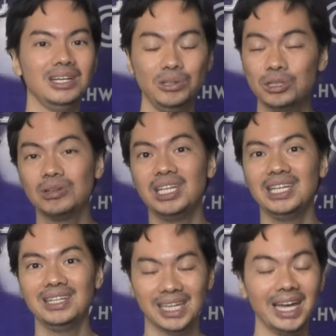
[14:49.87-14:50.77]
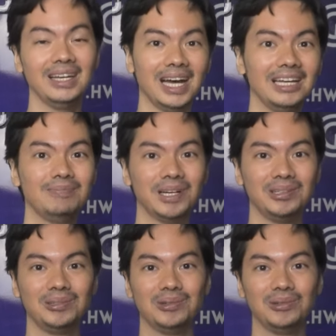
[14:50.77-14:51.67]
Usually, kayang-kaya pa
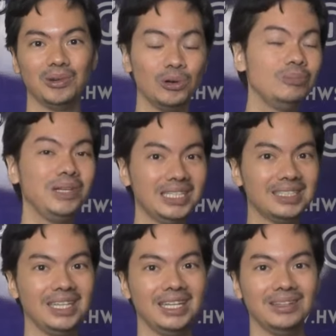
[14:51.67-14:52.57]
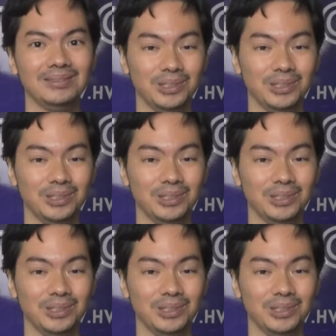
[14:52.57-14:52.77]
nung old PC